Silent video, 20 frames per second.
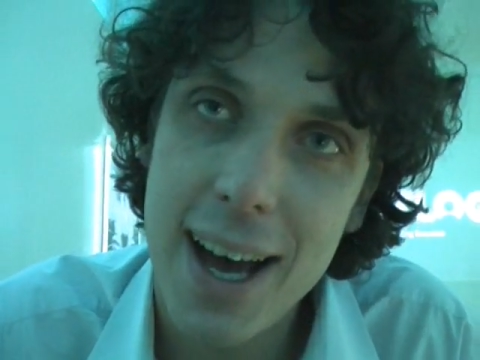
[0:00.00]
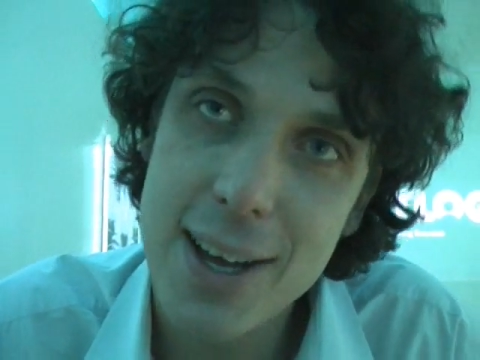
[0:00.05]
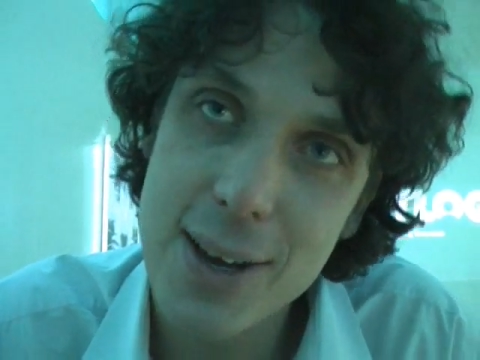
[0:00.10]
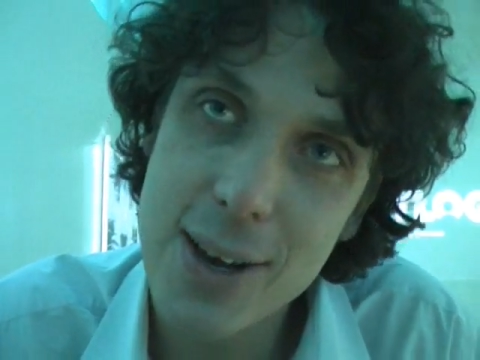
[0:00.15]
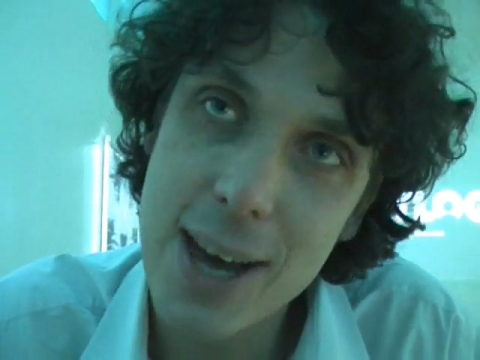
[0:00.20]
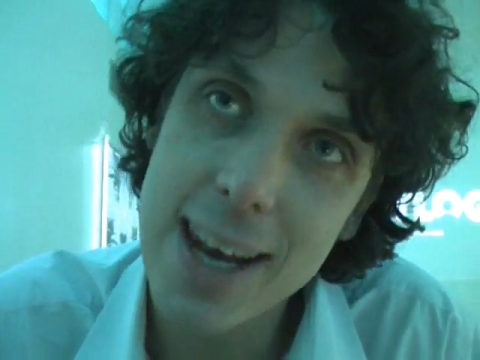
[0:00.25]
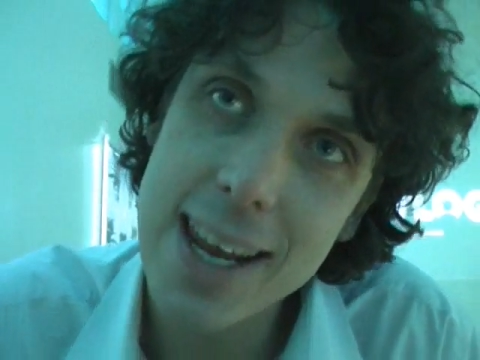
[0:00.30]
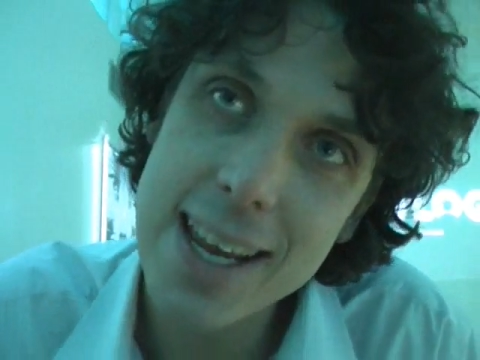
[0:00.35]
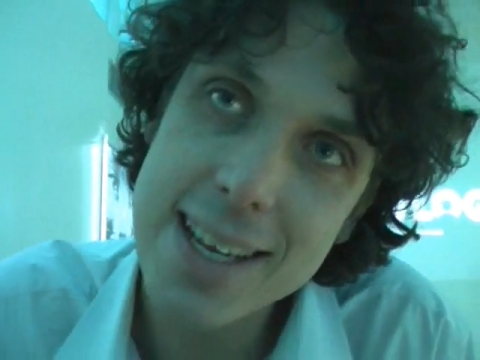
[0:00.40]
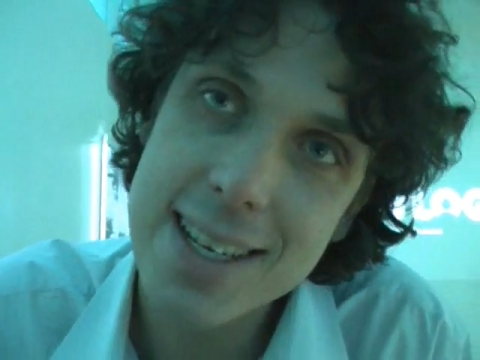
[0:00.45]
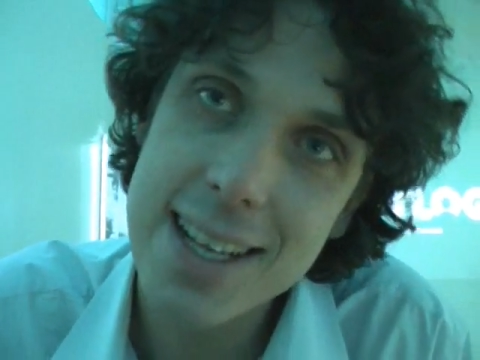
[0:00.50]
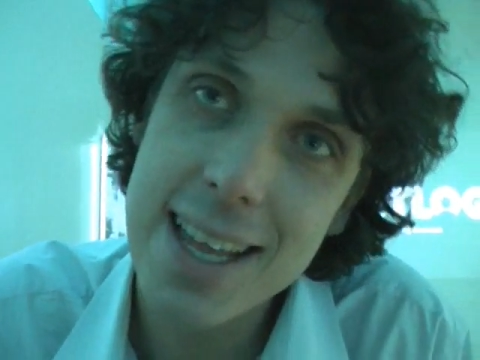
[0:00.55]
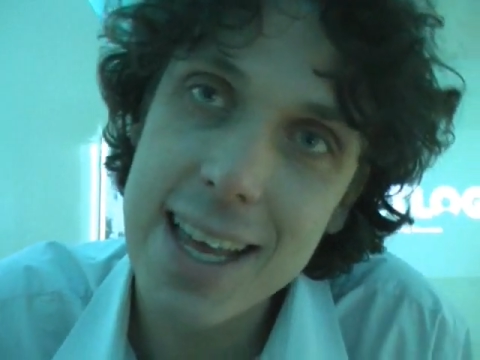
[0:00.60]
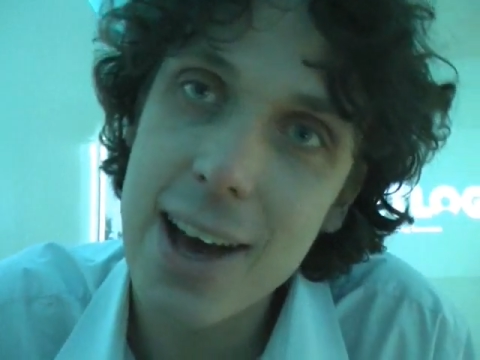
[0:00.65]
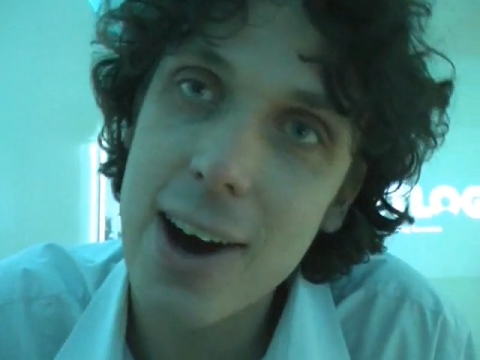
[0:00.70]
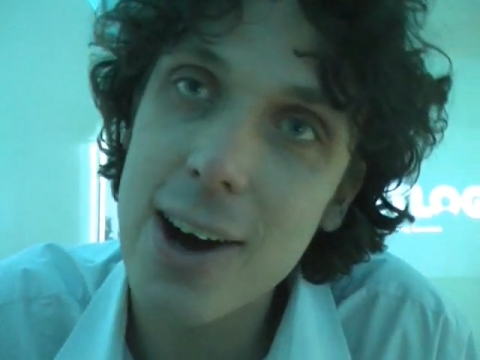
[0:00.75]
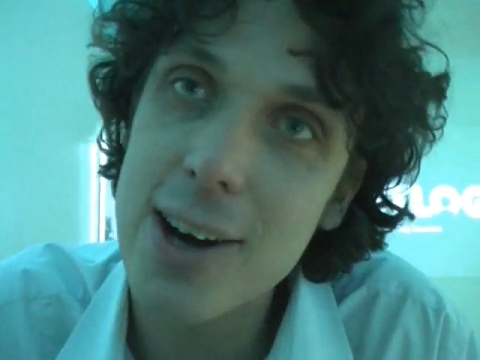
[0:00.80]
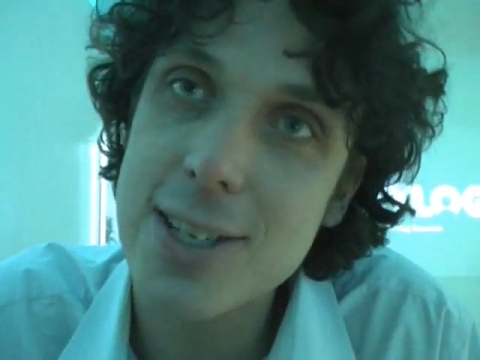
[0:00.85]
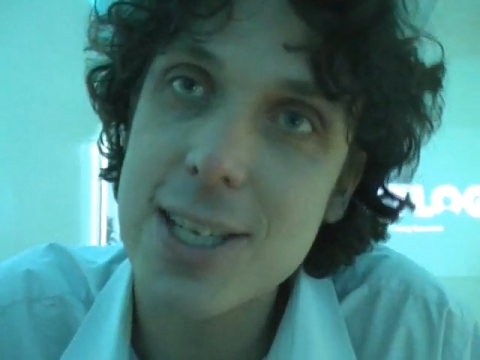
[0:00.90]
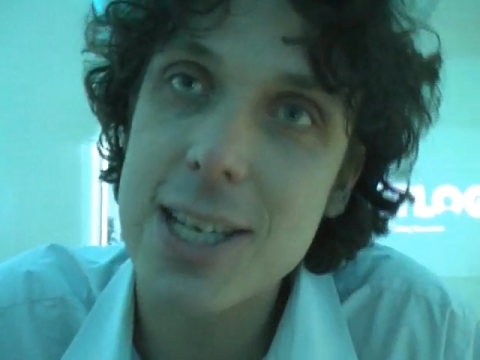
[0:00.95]
you can
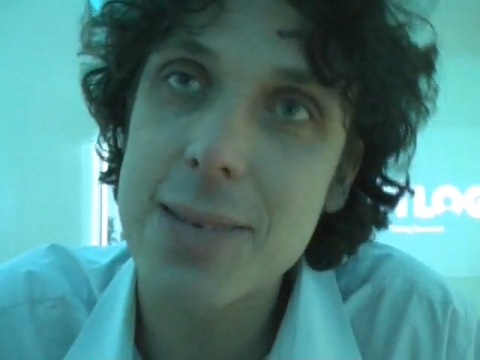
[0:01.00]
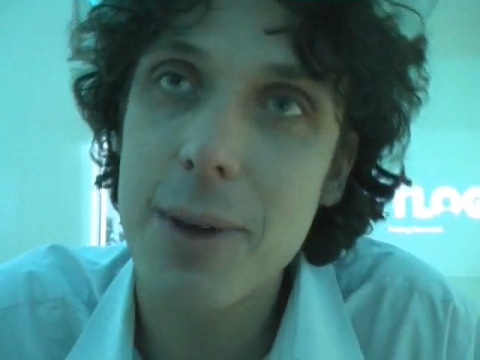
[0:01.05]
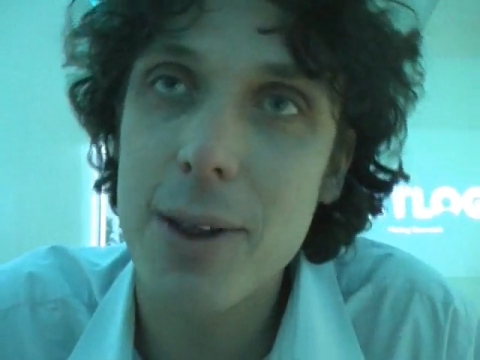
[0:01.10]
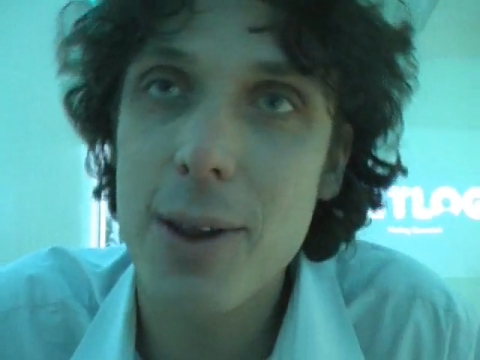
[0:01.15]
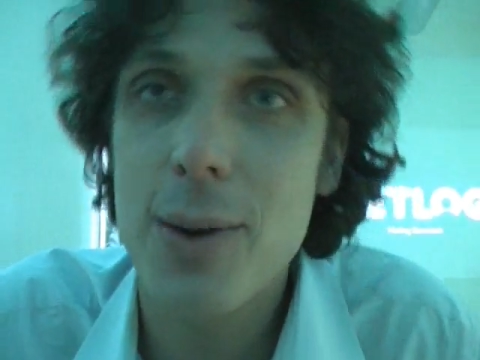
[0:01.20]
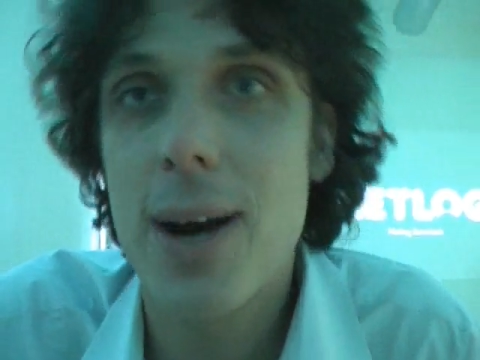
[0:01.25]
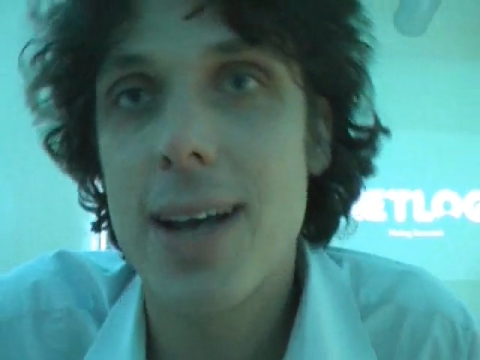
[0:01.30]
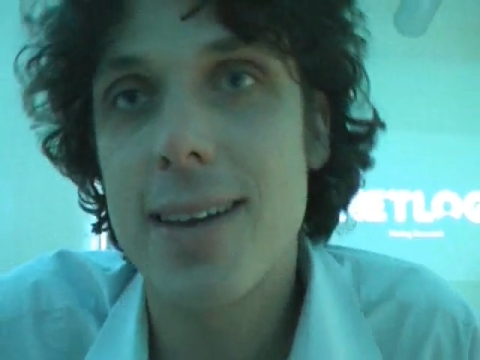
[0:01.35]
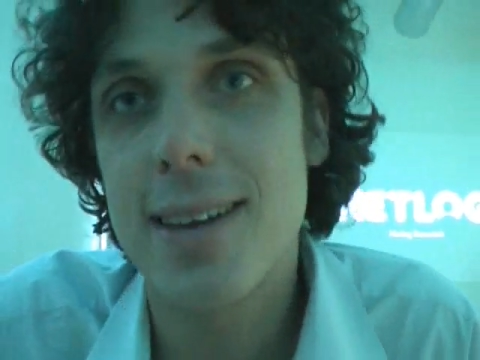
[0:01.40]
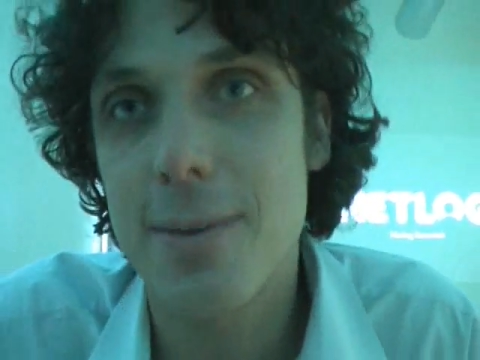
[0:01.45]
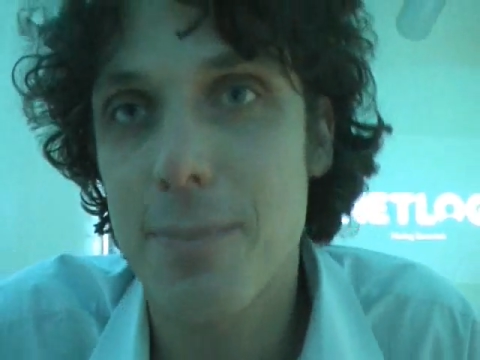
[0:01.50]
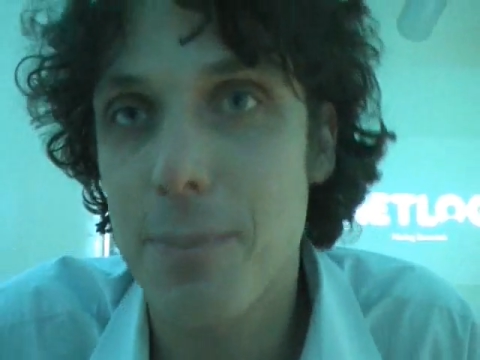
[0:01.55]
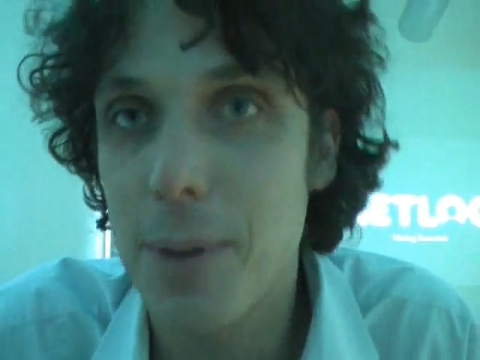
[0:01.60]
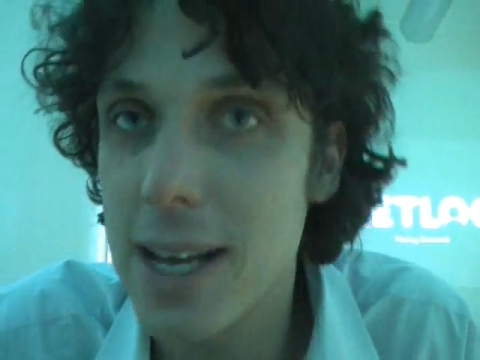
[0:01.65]
easily ask a moderator,